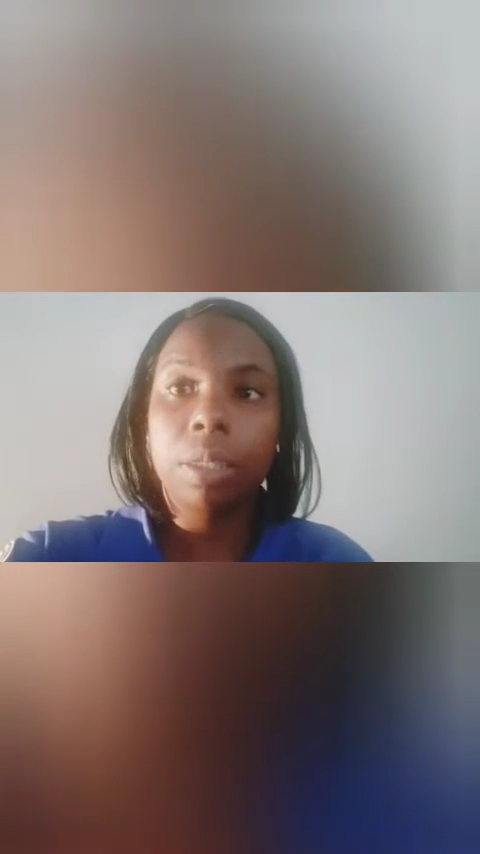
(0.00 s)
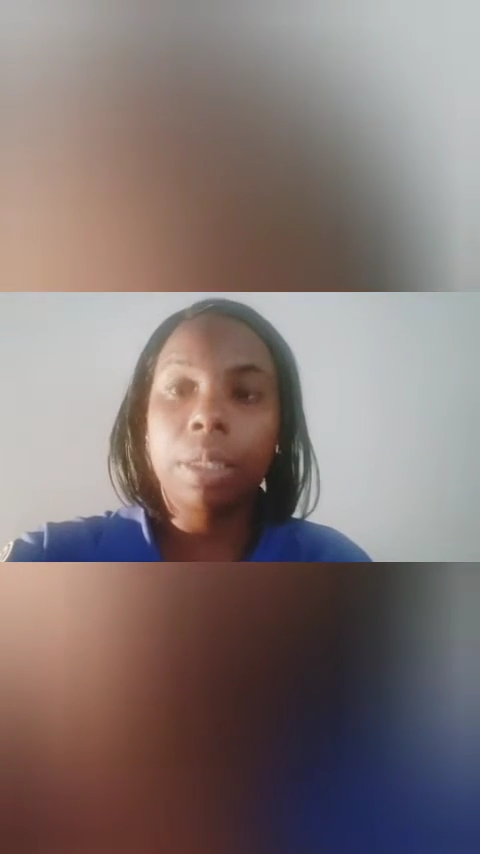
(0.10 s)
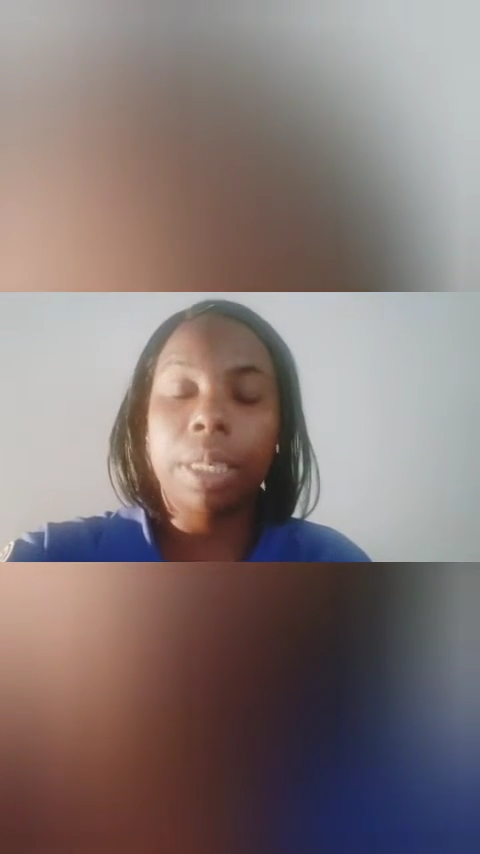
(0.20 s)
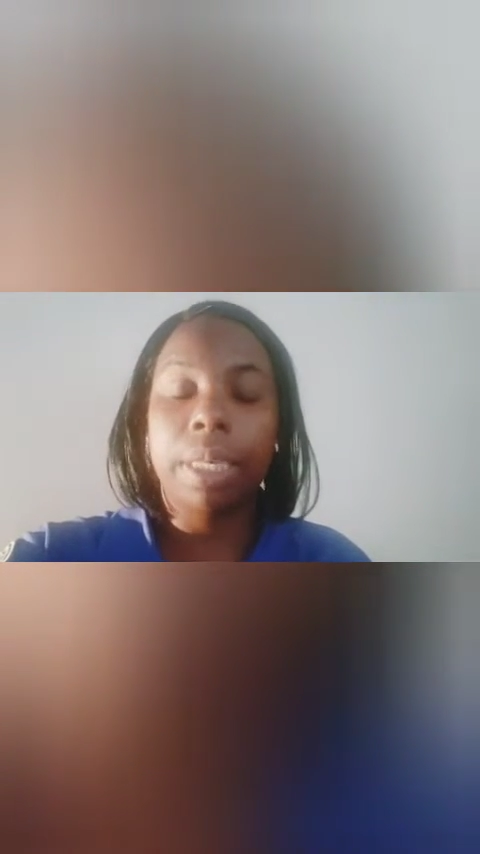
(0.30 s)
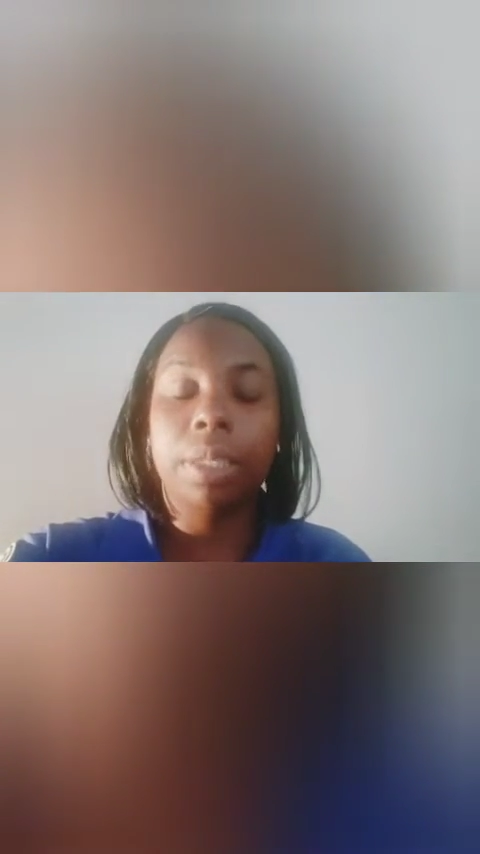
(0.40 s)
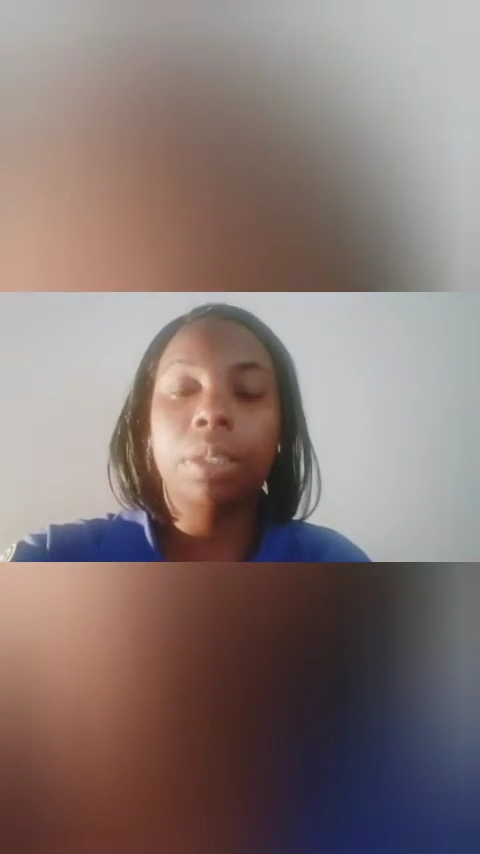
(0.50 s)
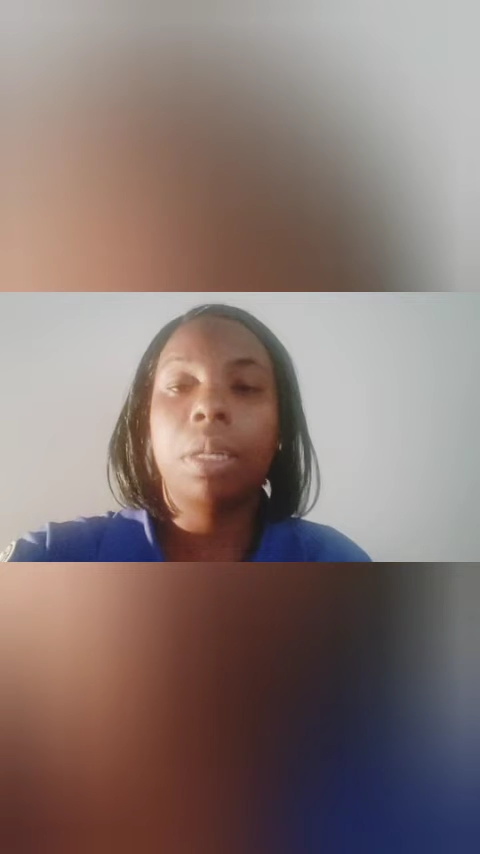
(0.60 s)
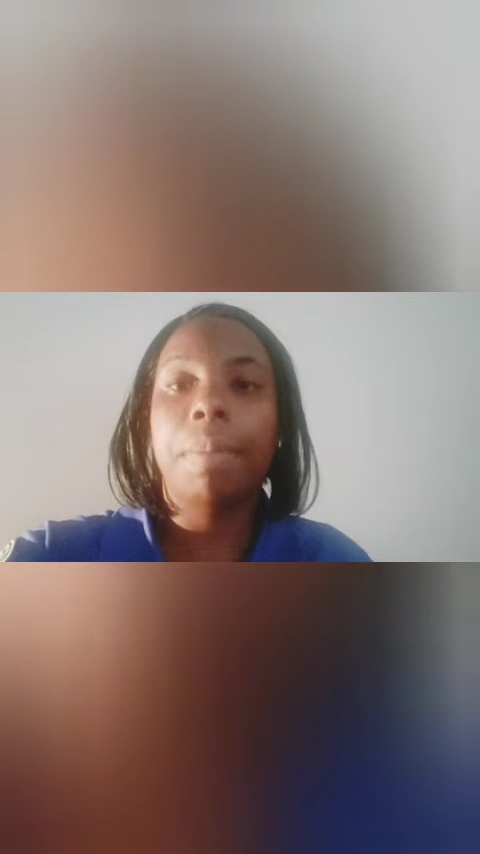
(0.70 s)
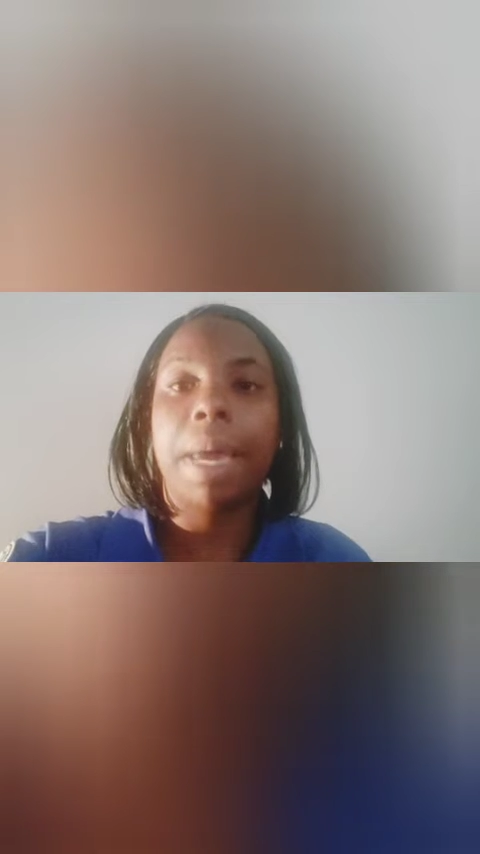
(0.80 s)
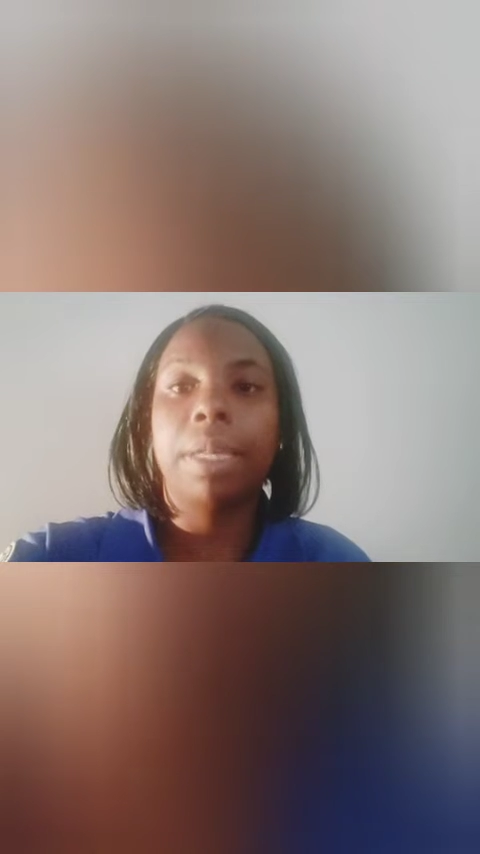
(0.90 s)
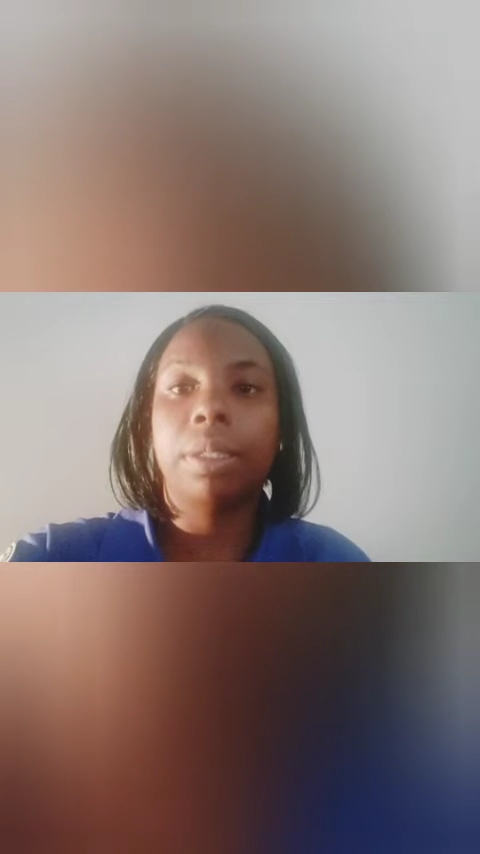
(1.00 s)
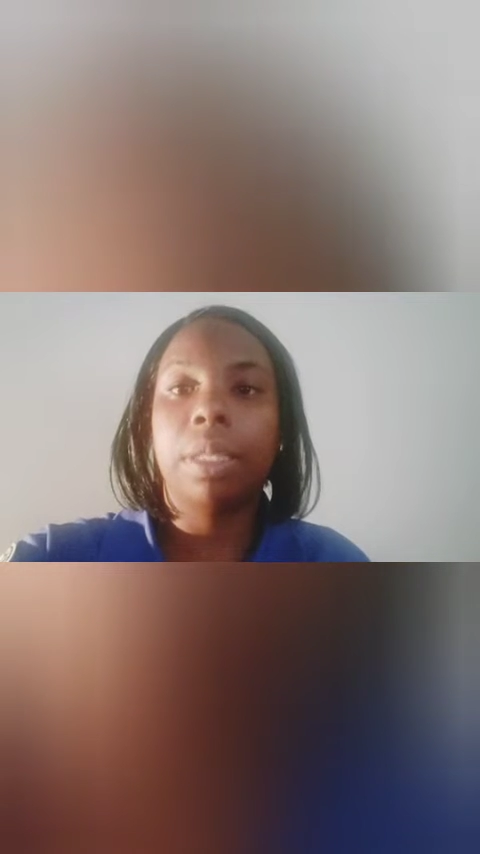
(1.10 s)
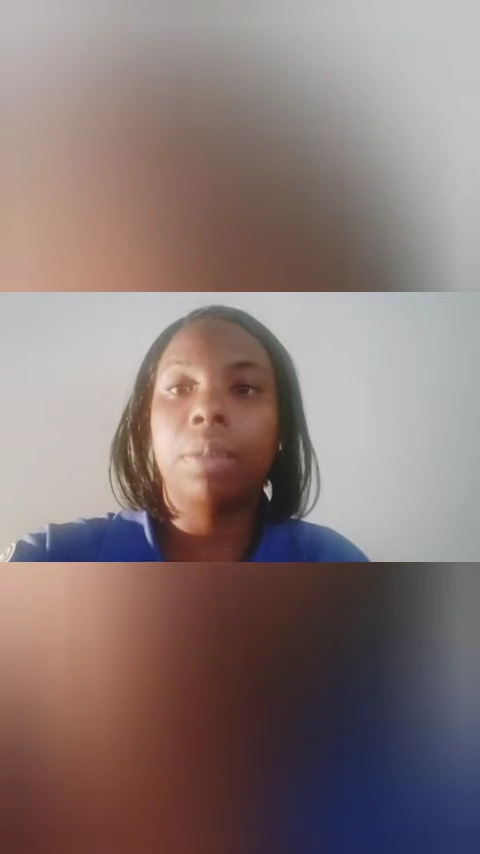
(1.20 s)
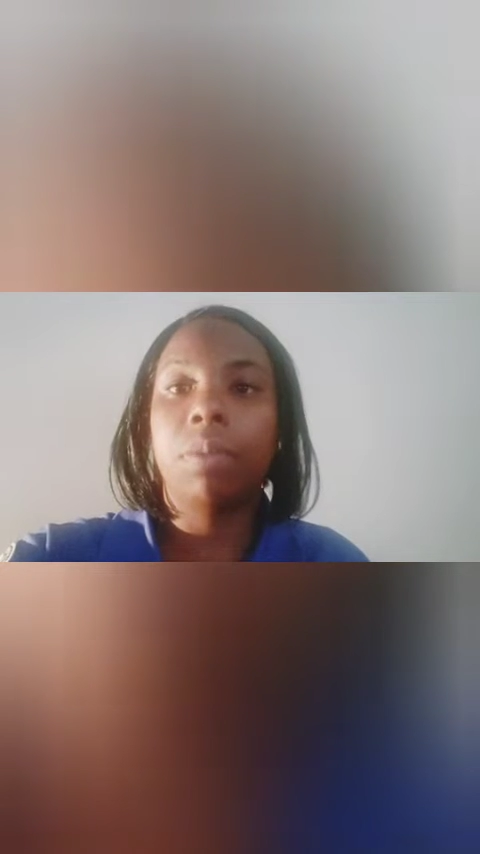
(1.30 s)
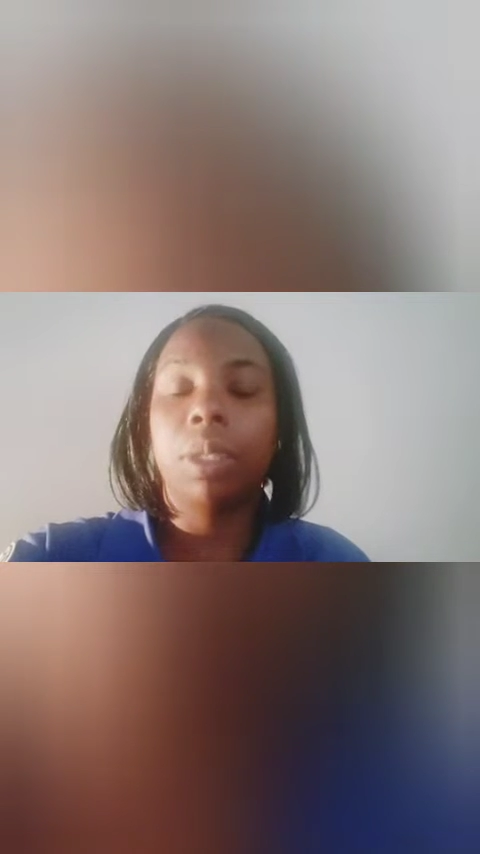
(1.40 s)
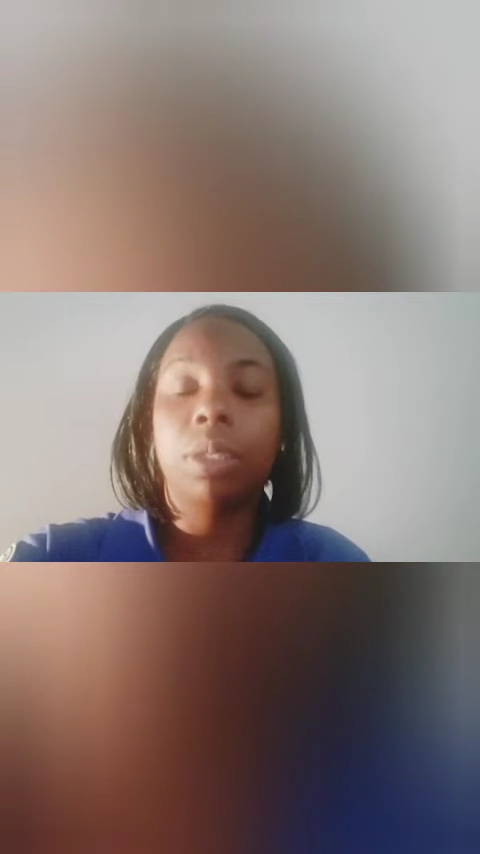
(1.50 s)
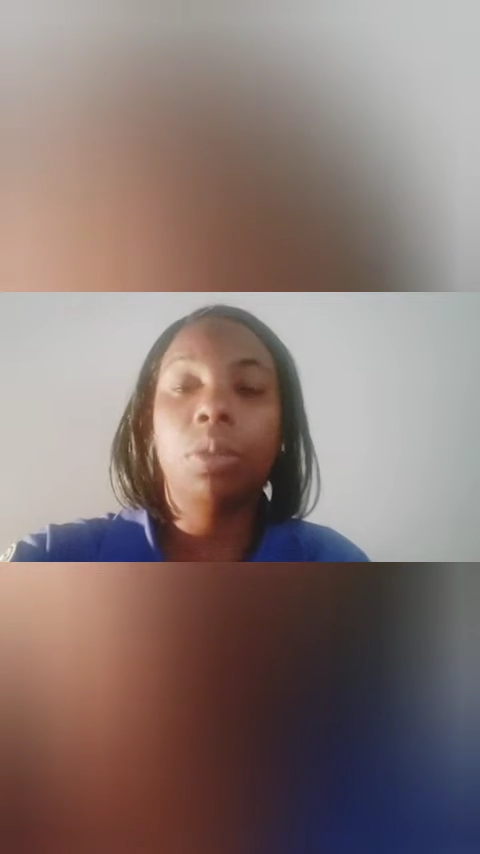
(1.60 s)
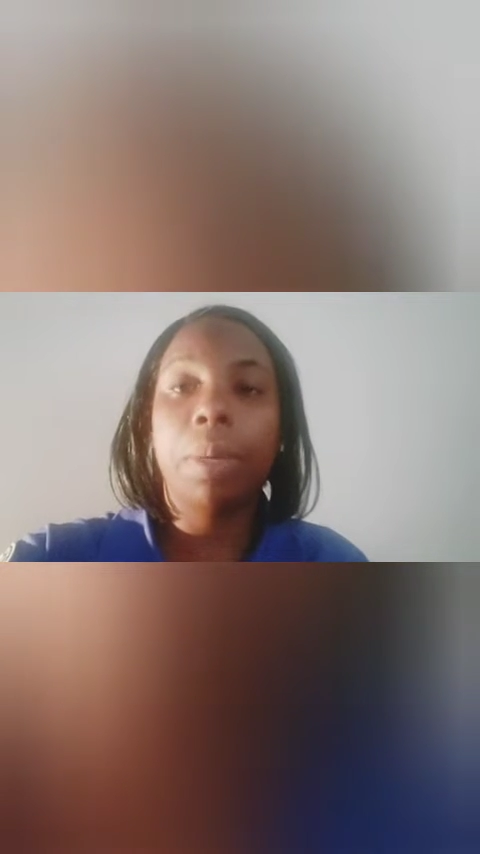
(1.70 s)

to get into the magazine for the